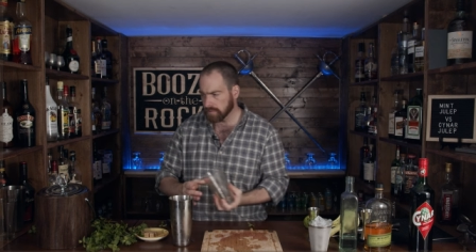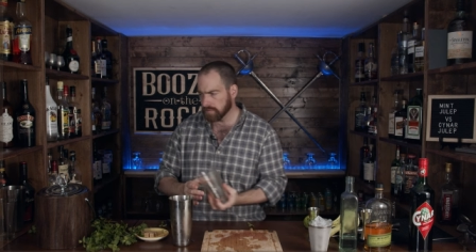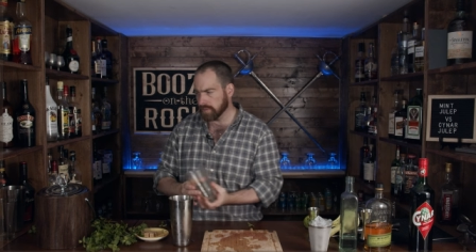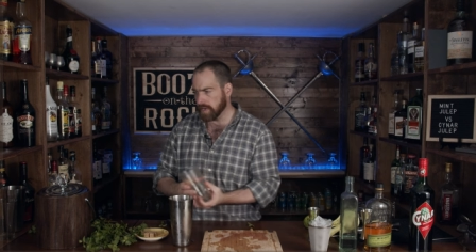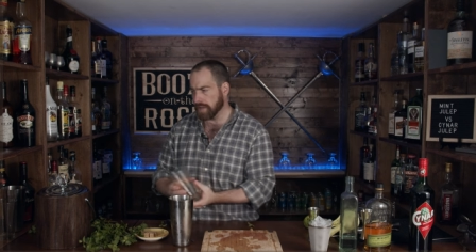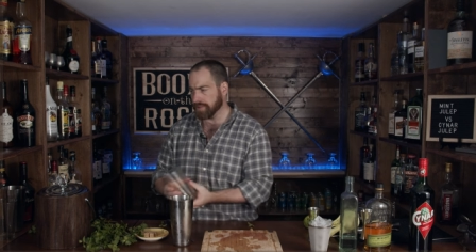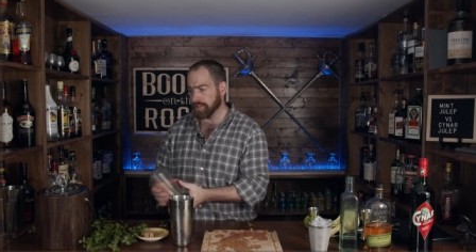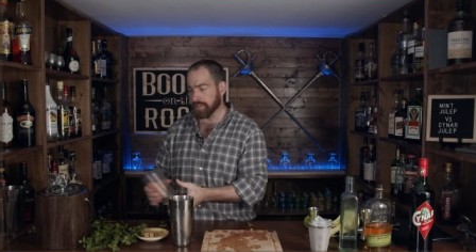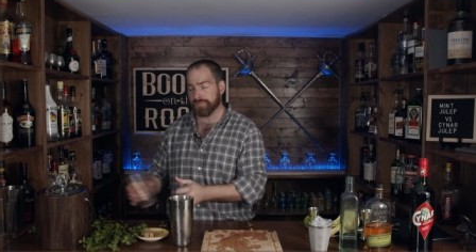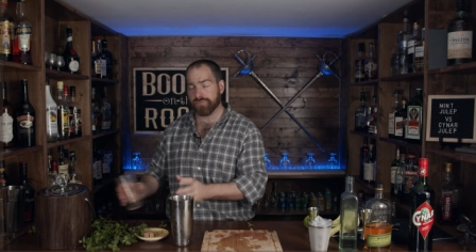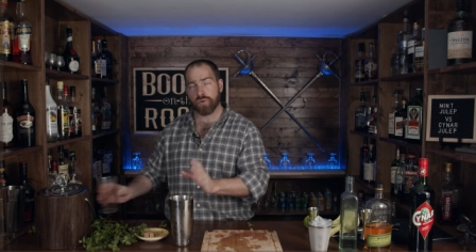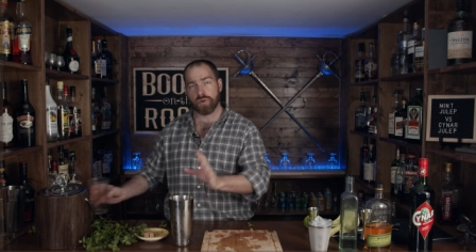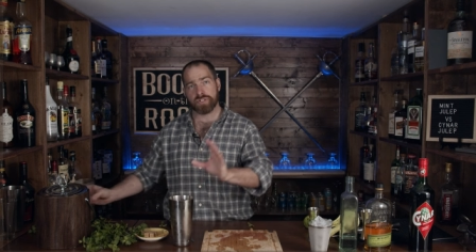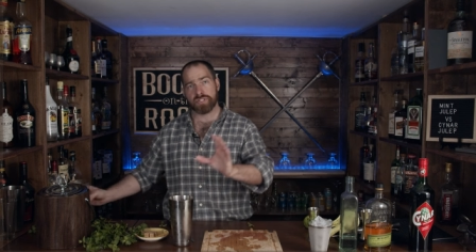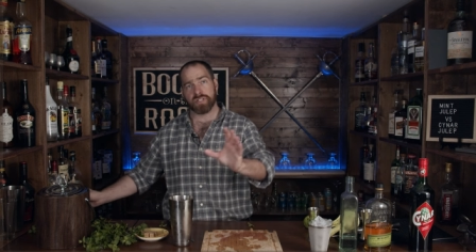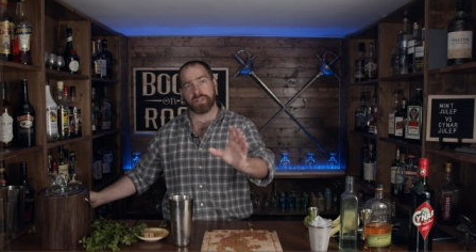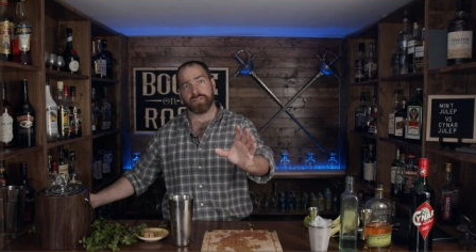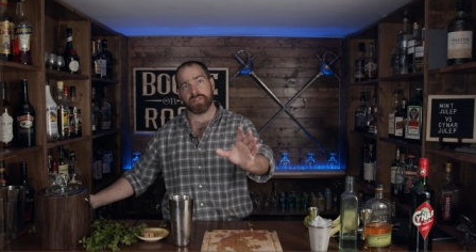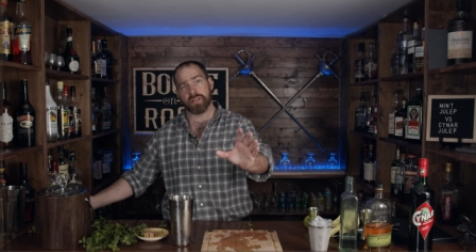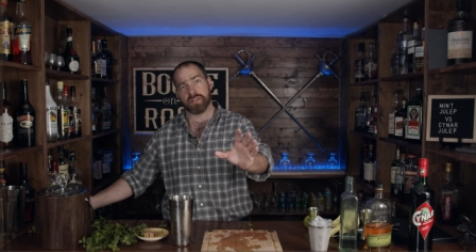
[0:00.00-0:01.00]
Now the
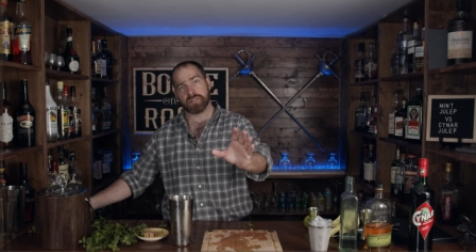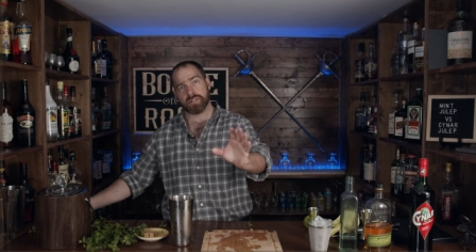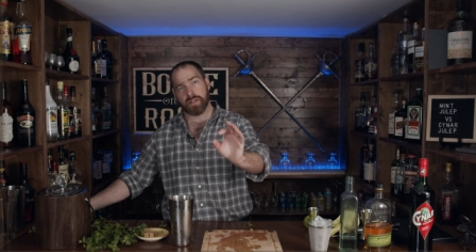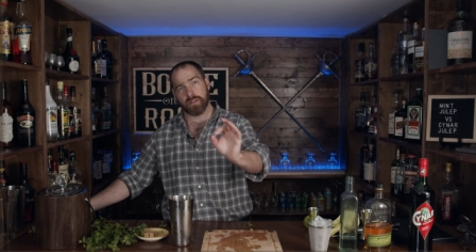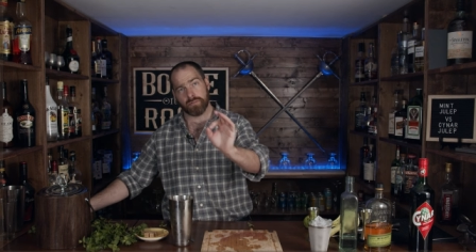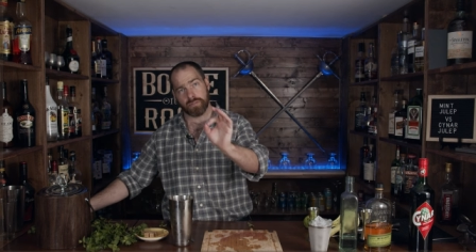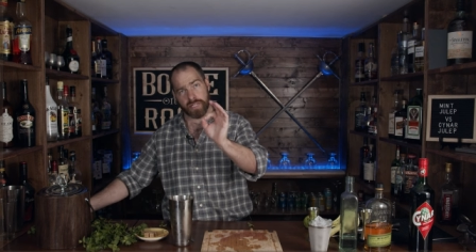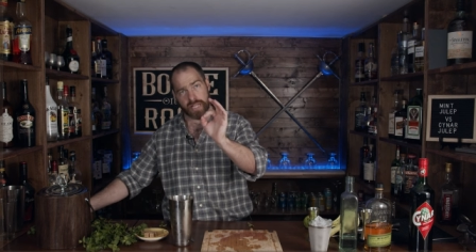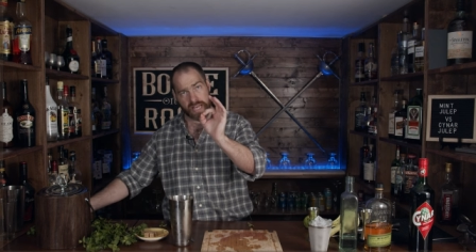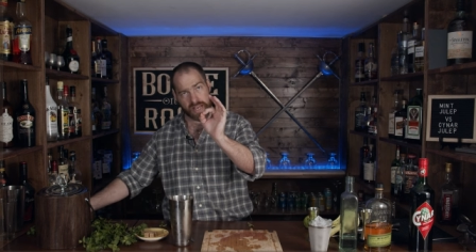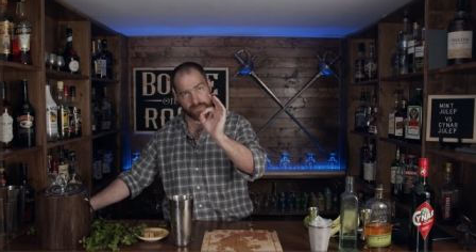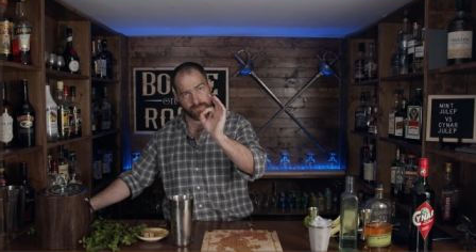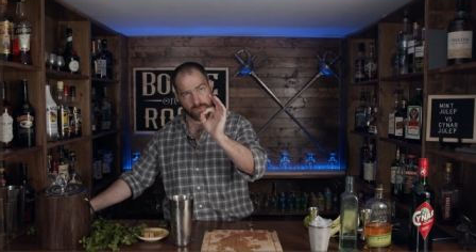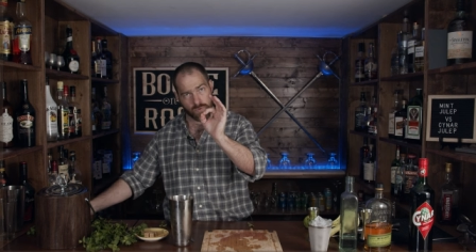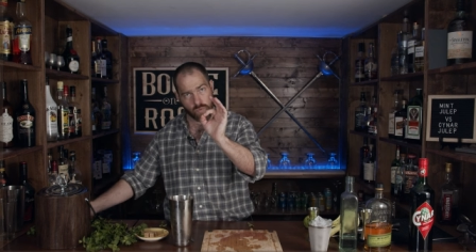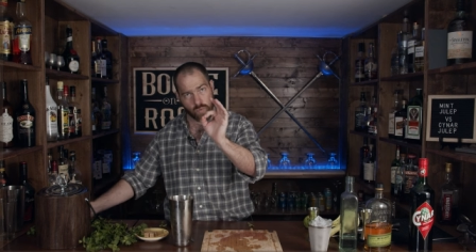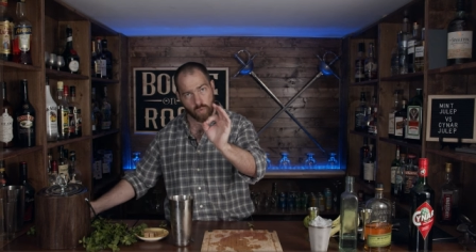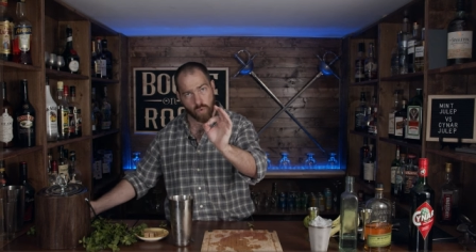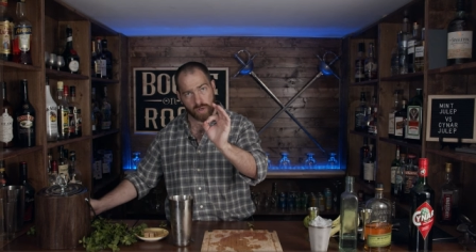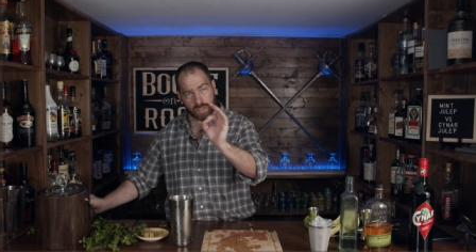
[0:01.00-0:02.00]
unfortunate thing is I only have
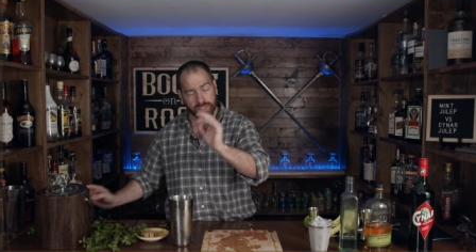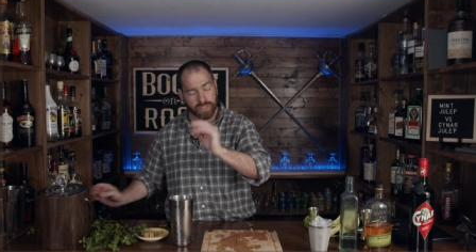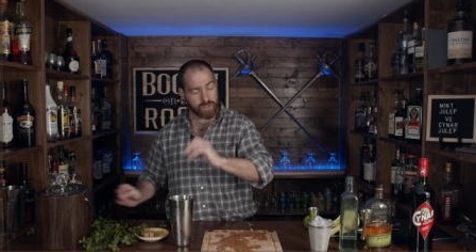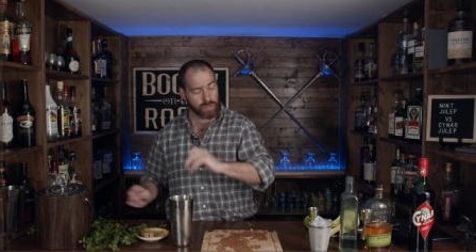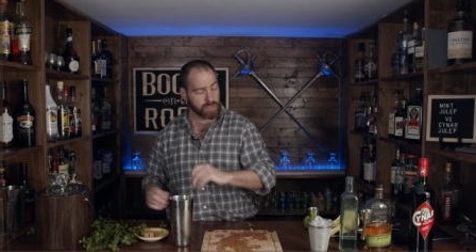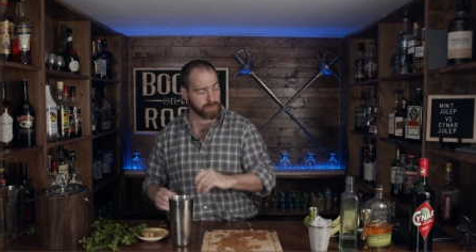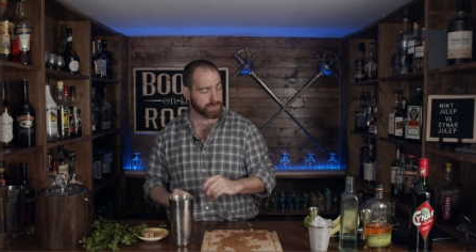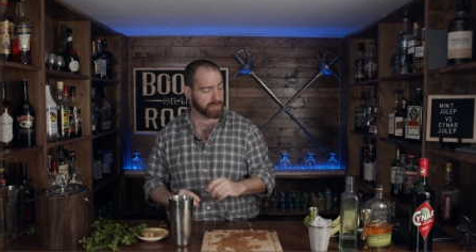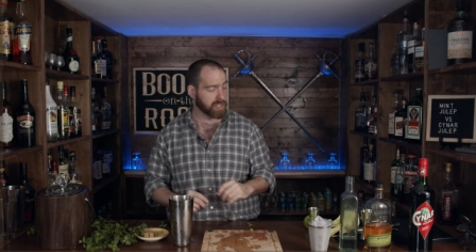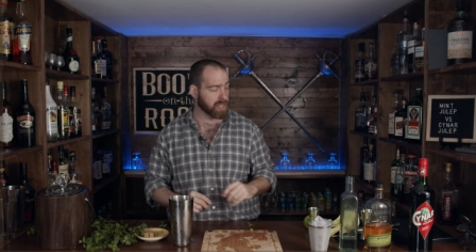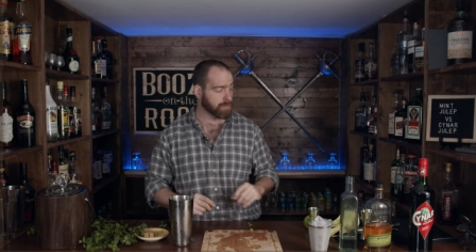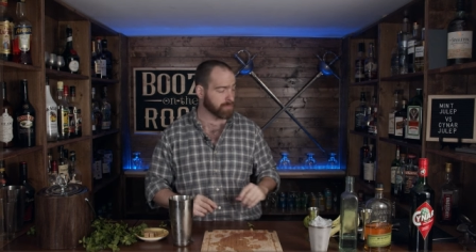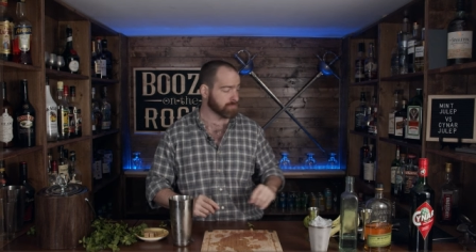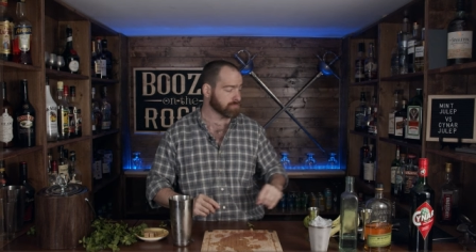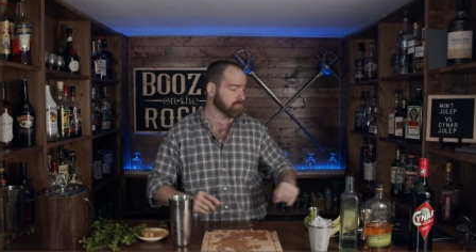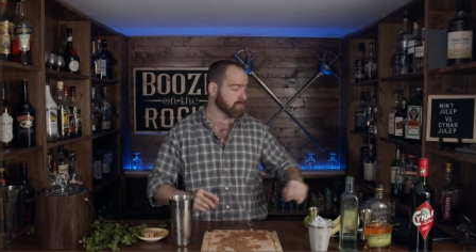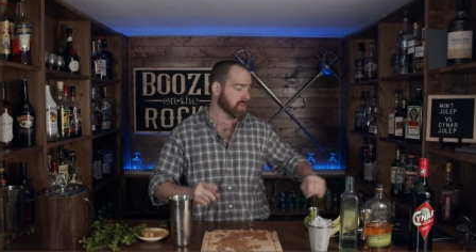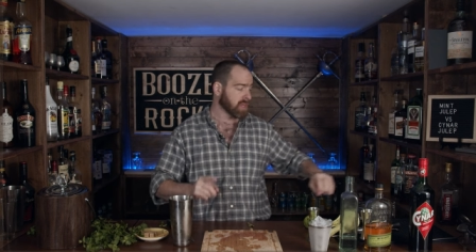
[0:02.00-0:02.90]
one julep cup,